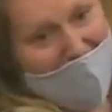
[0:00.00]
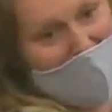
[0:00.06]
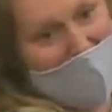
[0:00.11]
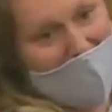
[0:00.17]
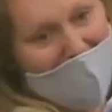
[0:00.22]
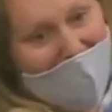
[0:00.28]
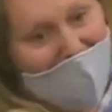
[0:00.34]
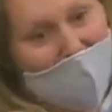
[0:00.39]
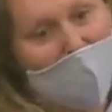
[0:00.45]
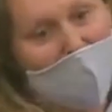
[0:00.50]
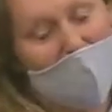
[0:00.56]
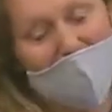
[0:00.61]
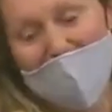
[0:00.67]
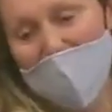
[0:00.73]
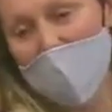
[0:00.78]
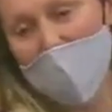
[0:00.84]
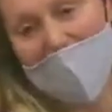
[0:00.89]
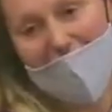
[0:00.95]
that we need to, we
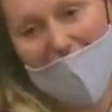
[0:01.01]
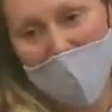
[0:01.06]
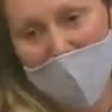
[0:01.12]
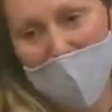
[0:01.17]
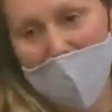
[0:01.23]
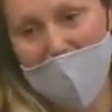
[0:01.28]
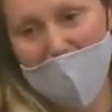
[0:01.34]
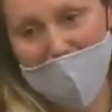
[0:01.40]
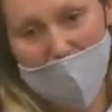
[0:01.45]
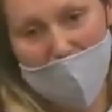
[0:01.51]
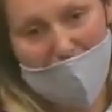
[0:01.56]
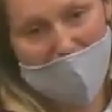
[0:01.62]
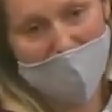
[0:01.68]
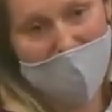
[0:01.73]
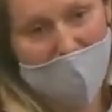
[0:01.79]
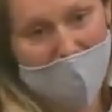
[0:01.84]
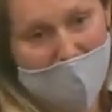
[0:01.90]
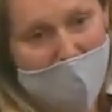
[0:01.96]
need to, we absolutely need to
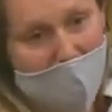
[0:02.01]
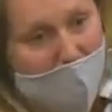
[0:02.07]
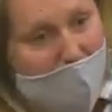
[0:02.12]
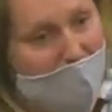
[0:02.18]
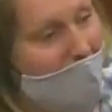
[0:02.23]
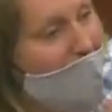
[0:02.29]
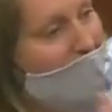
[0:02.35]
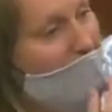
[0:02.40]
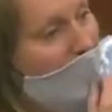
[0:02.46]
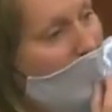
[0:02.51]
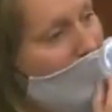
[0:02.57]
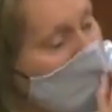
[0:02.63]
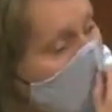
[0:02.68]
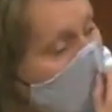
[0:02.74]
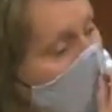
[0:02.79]
pass this bill. And I know